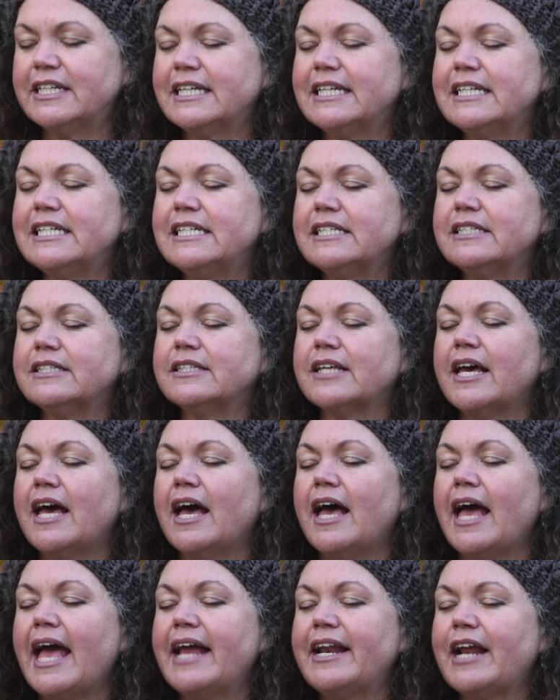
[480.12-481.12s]
is
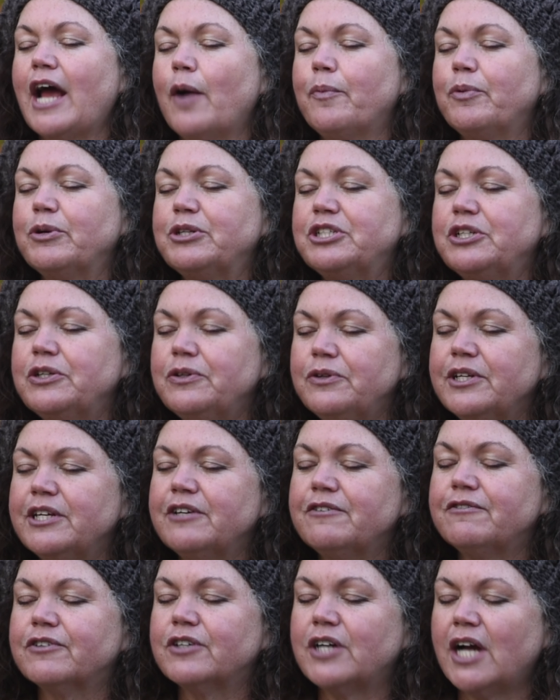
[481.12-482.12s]
an
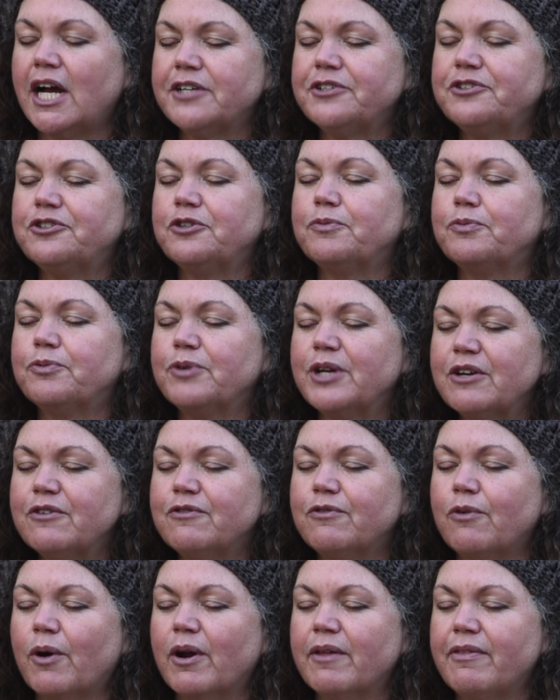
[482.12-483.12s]
opportunity for us to bring
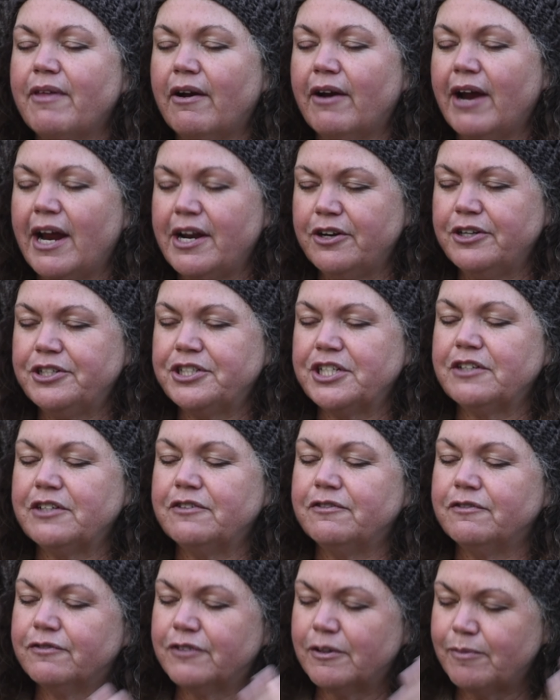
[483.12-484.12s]
forth our energy
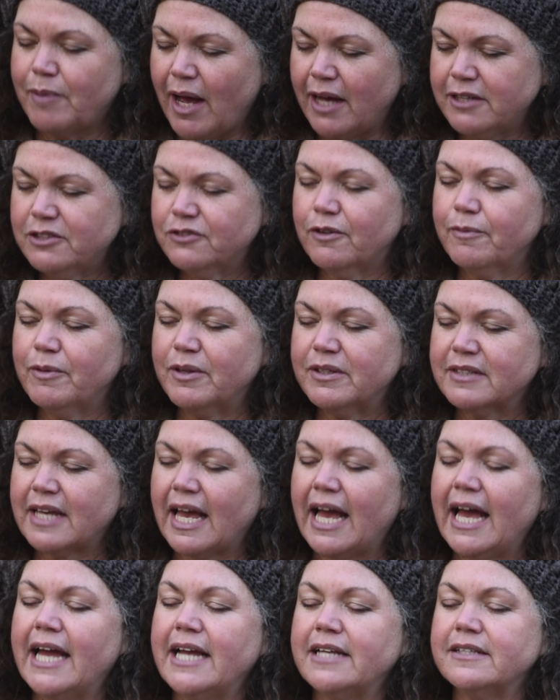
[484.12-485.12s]
from us, from the
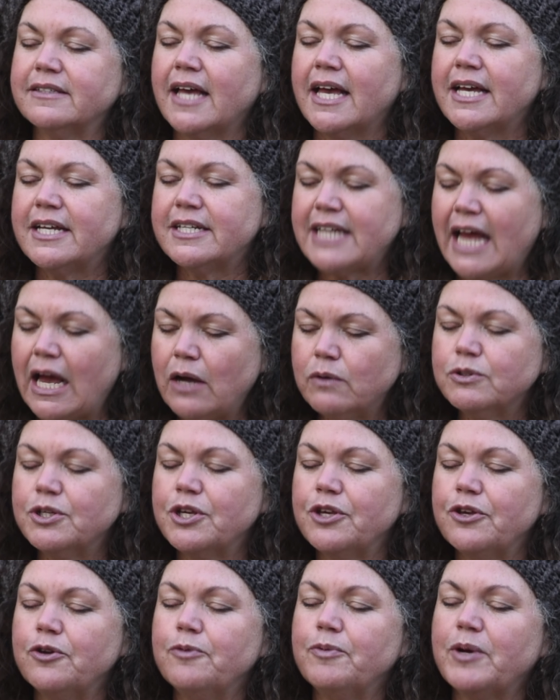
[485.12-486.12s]
skies down
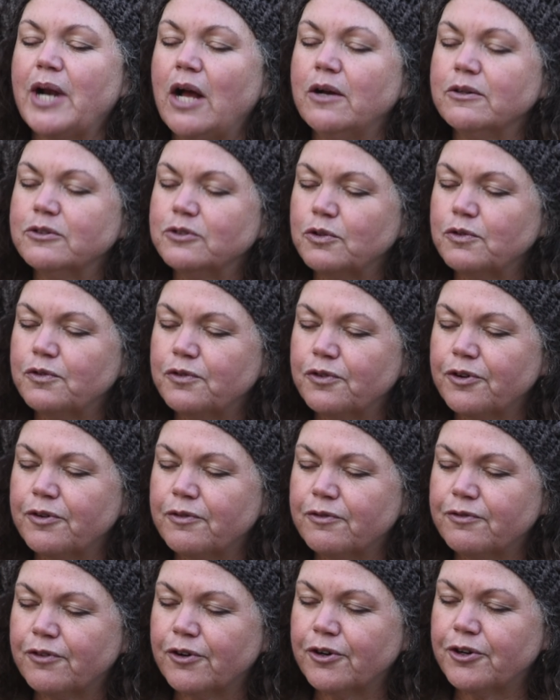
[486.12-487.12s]
to you, but also
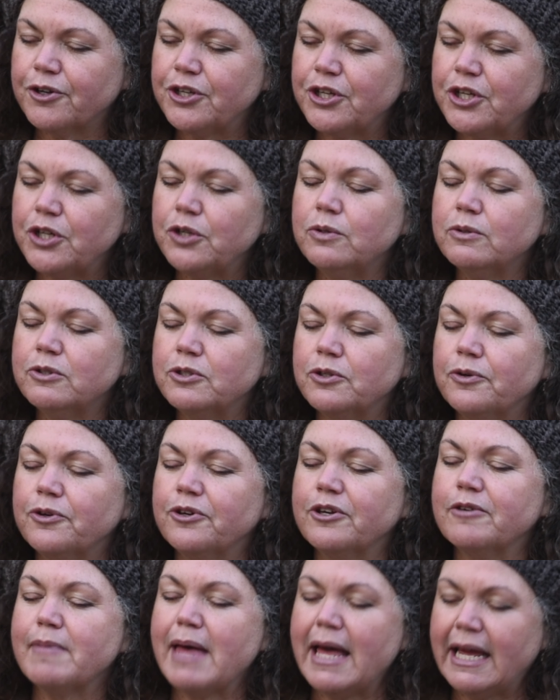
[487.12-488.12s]
for you to
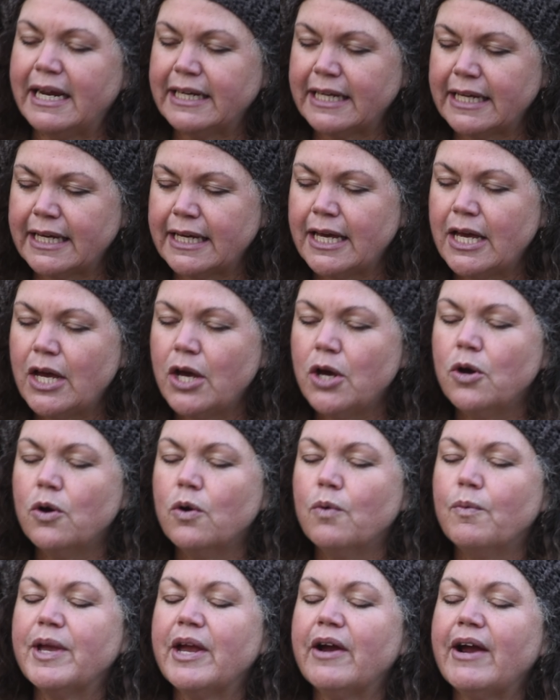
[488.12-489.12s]
humanity.
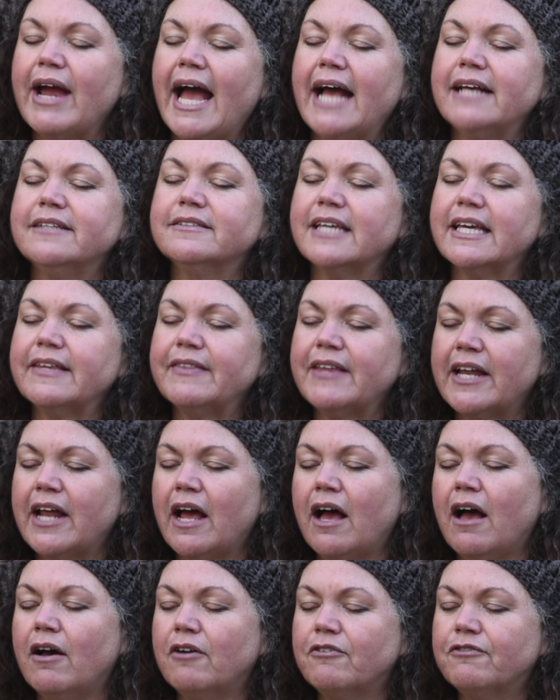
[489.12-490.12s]
We are asking that
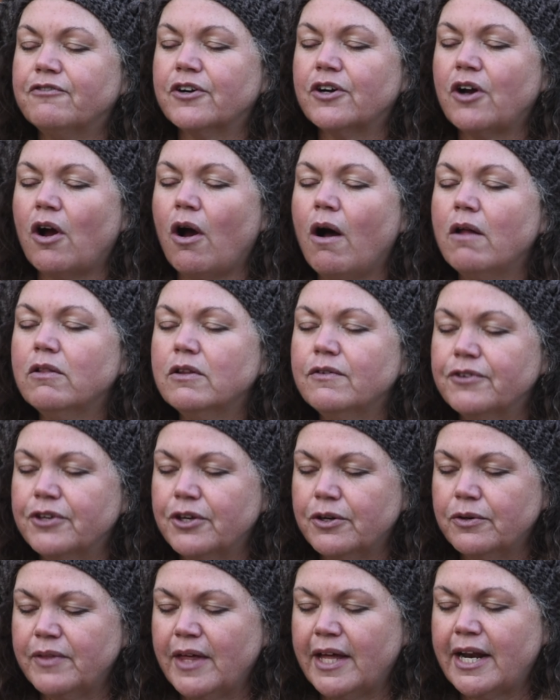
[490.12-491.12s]
for all of
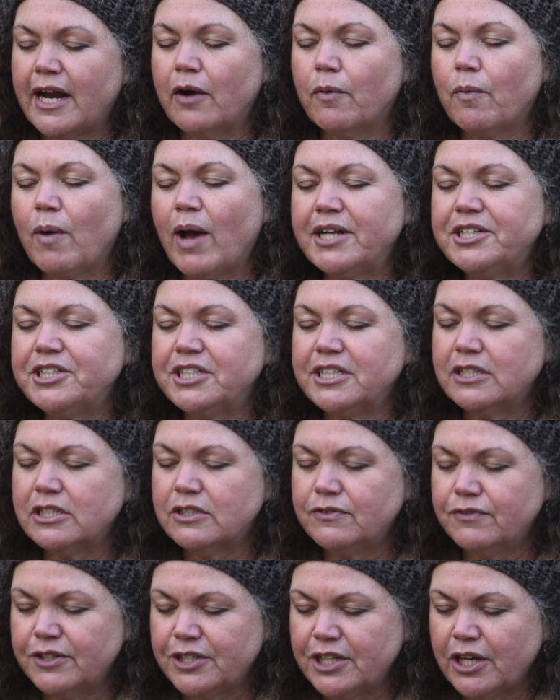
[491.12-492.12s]
you that are watching this
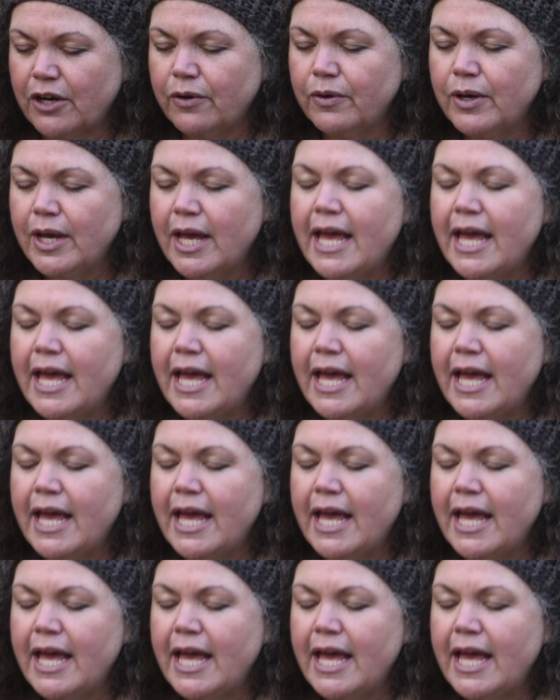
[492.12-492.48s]
video,